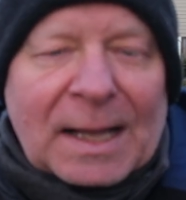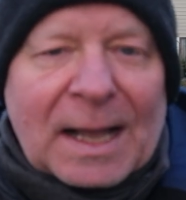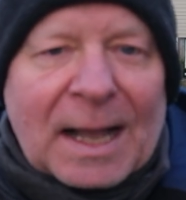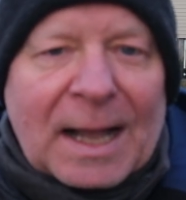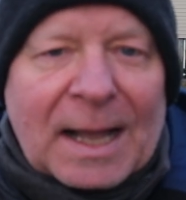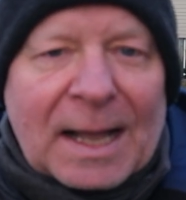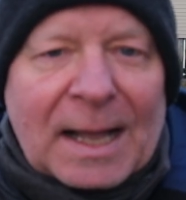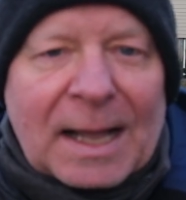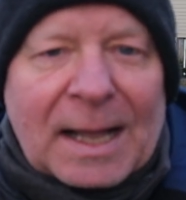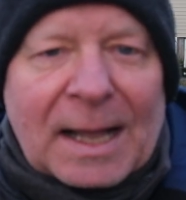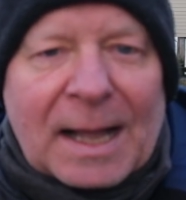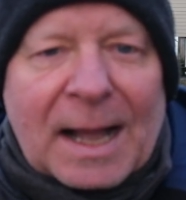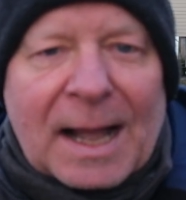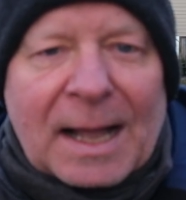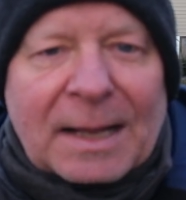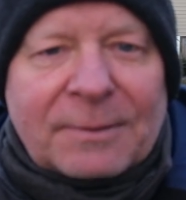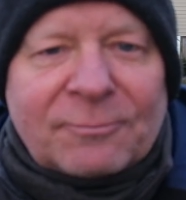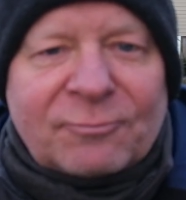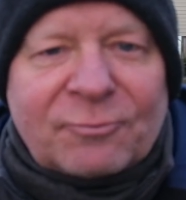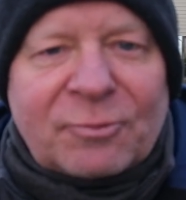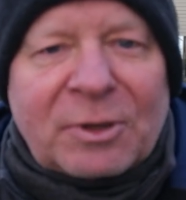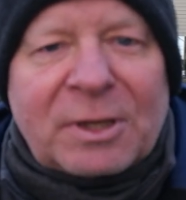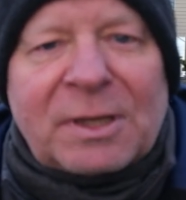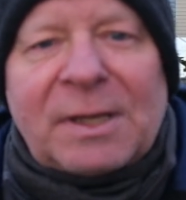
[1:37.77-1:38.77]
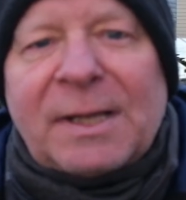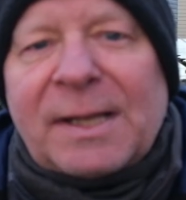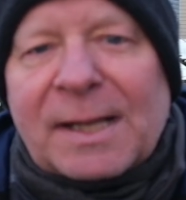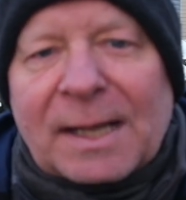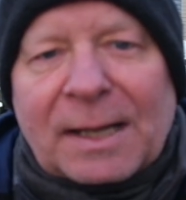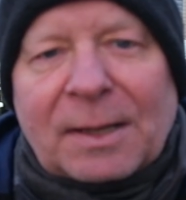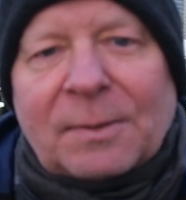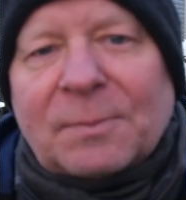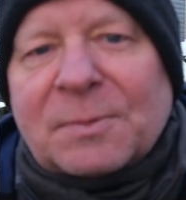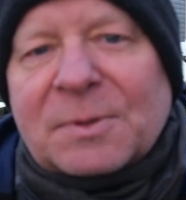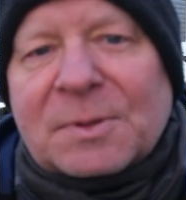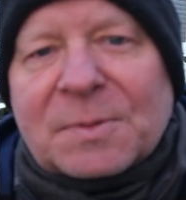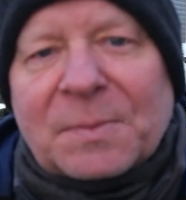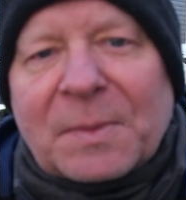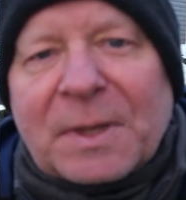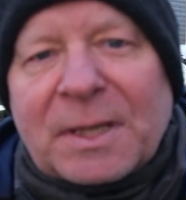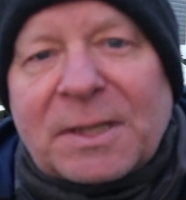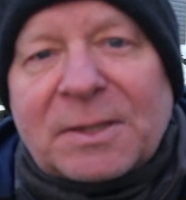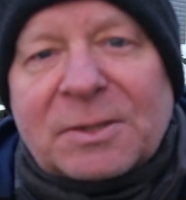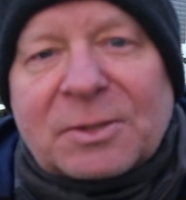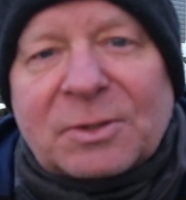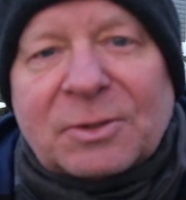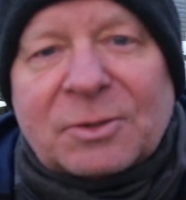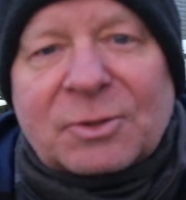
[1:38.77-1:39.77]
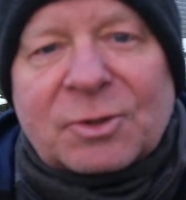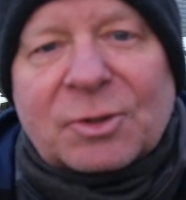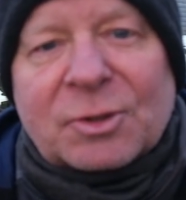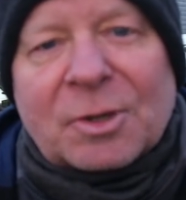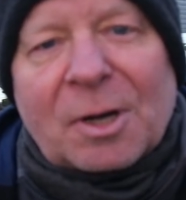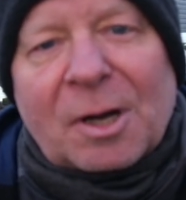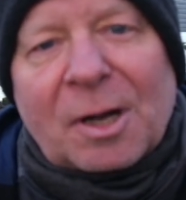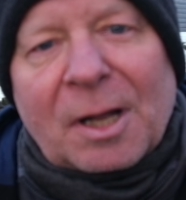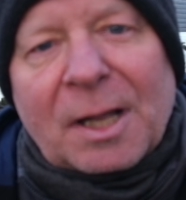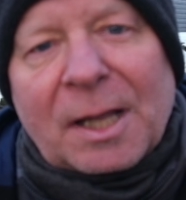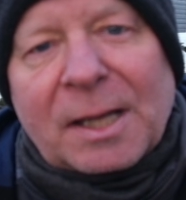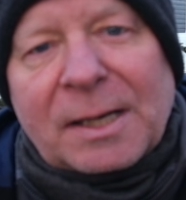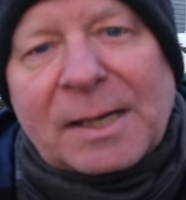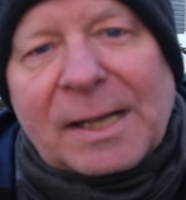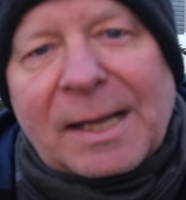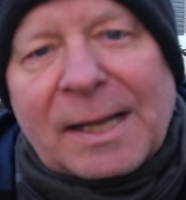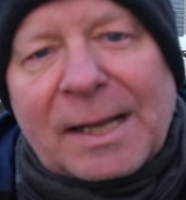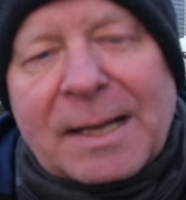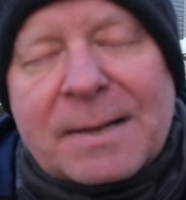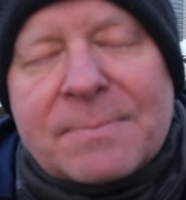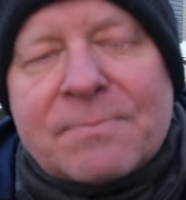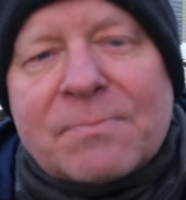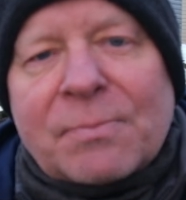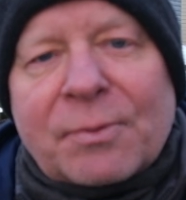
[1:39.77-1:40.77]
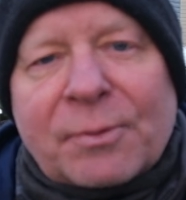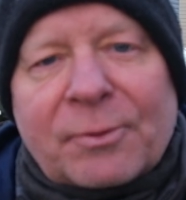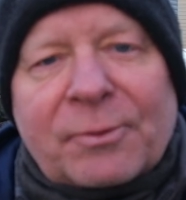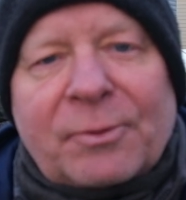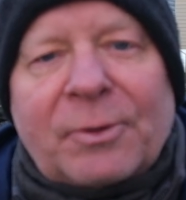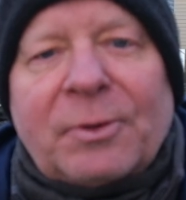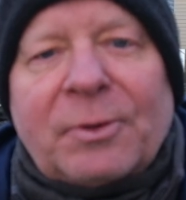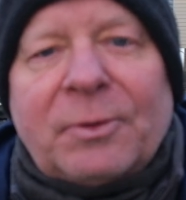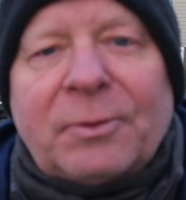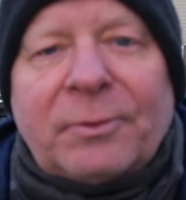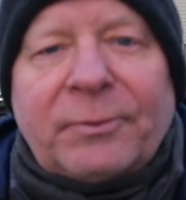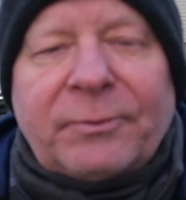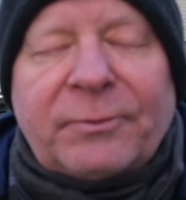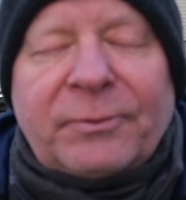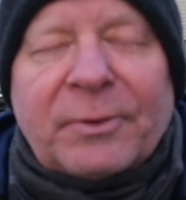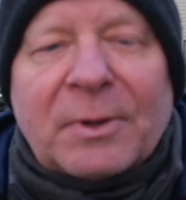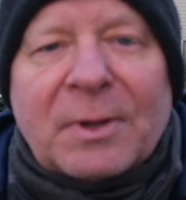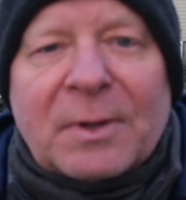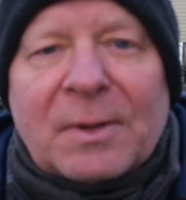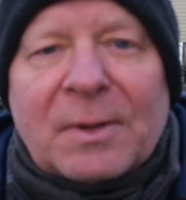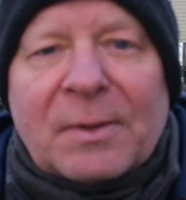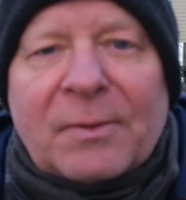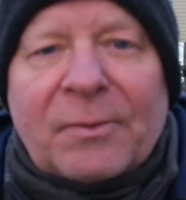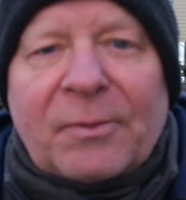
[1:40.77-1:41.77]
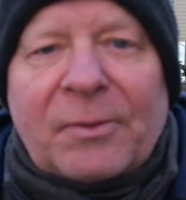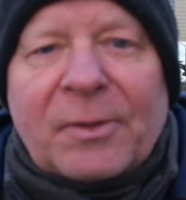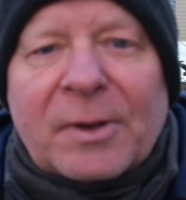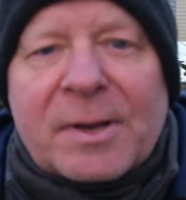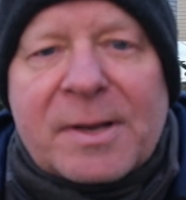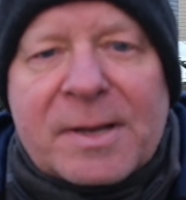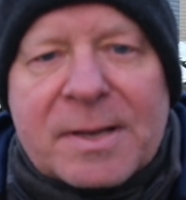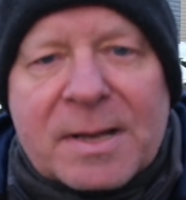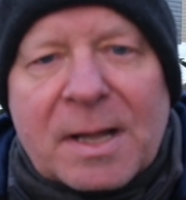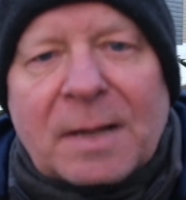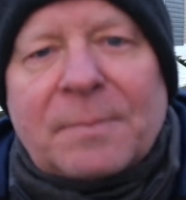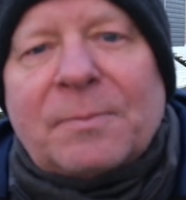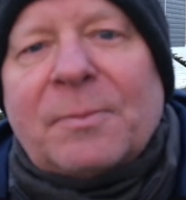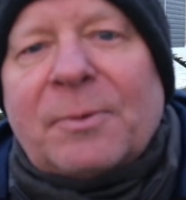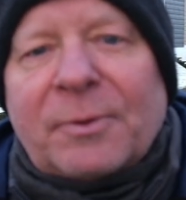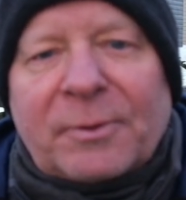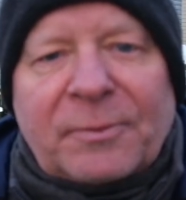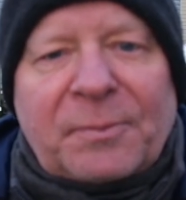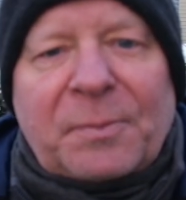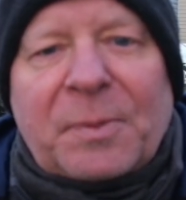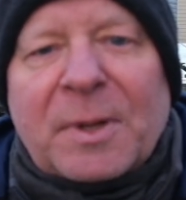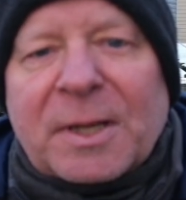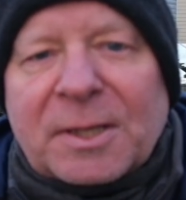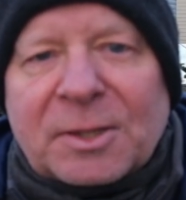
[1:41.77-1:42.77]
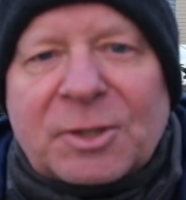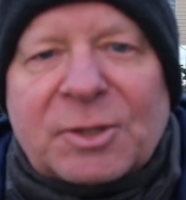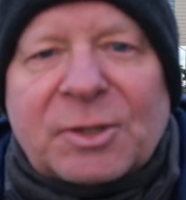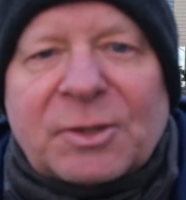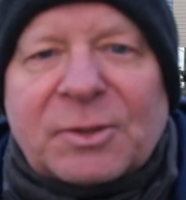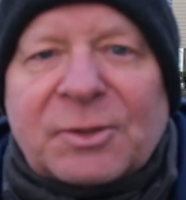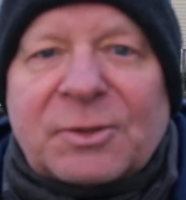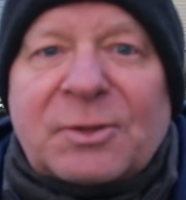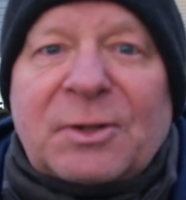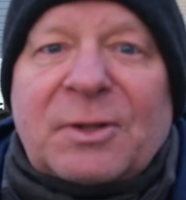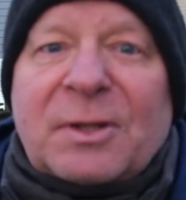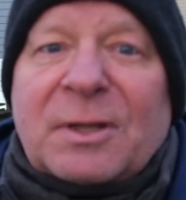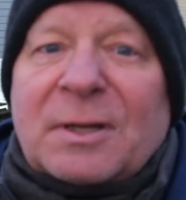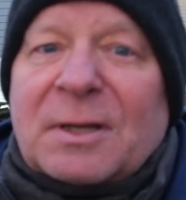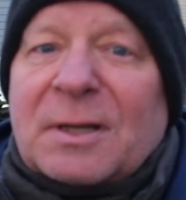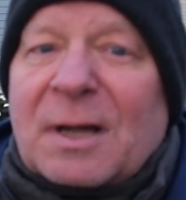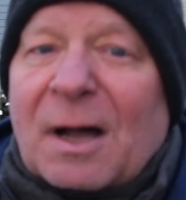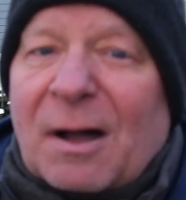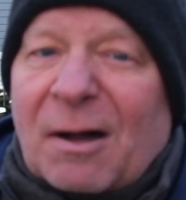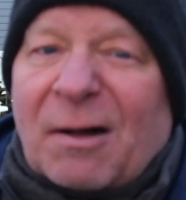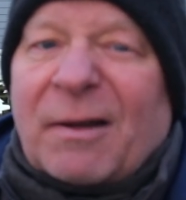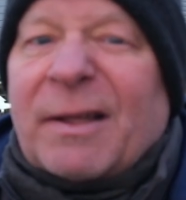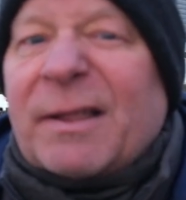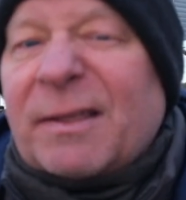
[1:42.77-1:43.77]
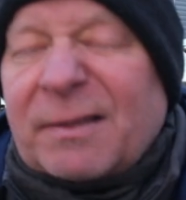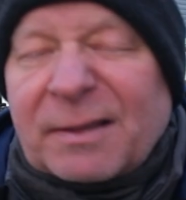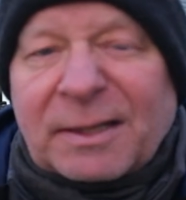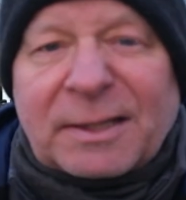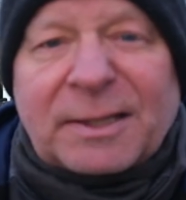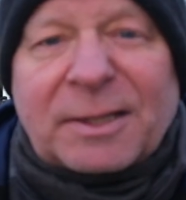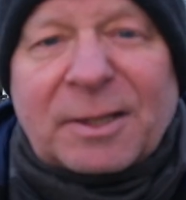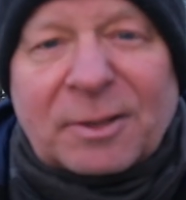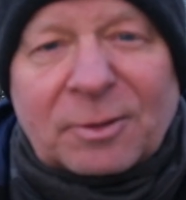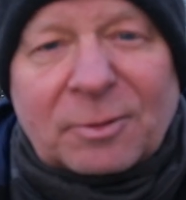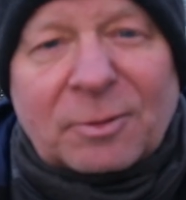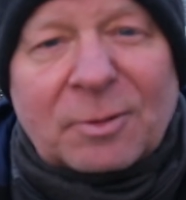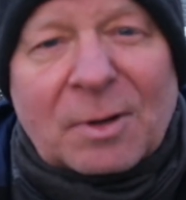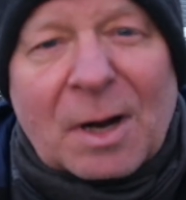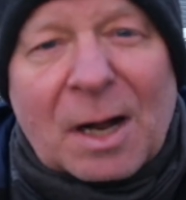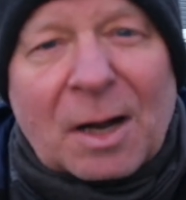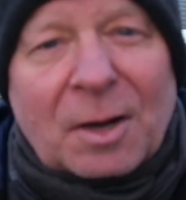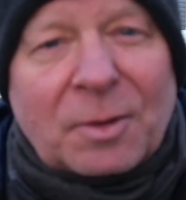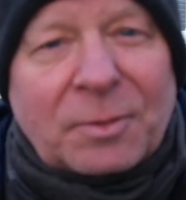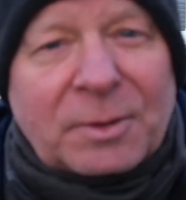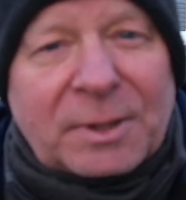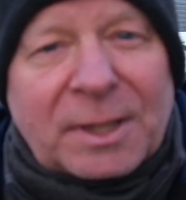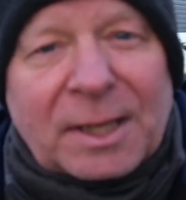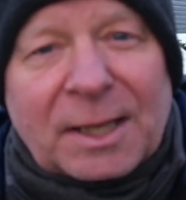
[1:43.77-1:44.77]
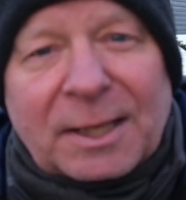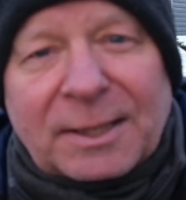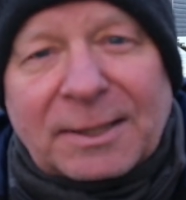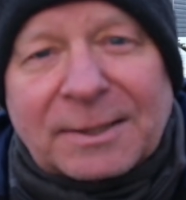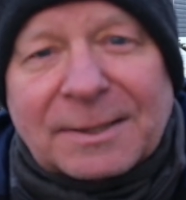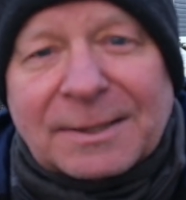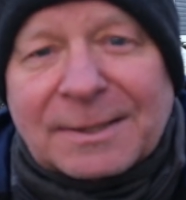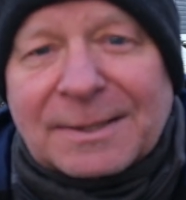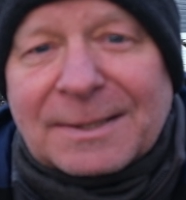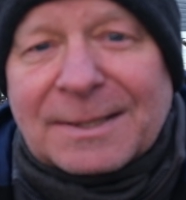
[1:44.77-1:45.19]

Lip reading: and really helps me to try and improve the number of pictures that I think are okay.